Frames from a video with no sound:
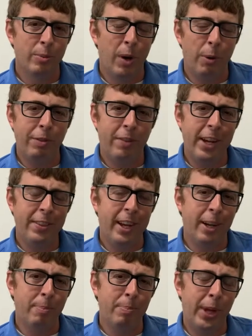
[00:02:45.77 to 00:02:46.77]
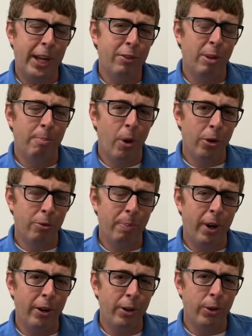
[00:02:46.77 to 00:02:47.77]
Well, we find that plants for the most
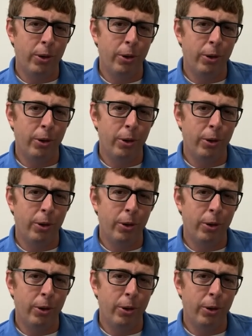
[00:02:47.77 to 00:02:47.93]
part